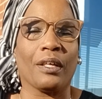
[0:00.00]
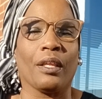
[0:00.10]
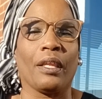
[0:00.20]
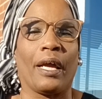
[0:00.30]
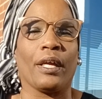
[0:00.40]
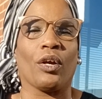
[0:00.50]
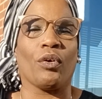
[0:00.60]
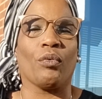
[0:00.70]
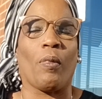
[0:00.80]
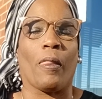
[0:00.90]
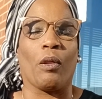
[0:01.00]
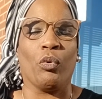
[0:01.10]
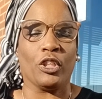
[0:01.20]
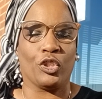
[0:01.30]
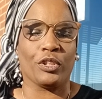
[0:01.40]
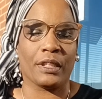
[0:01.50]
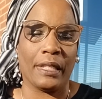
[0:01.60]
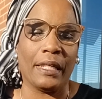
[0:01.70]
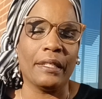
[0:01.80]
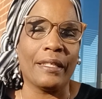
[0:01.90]
like what you're
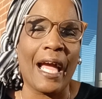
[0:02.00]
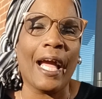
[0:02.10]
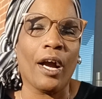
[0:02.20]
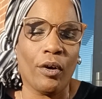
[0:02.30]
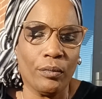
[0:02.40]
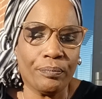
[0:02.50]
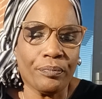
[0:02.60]
seeing now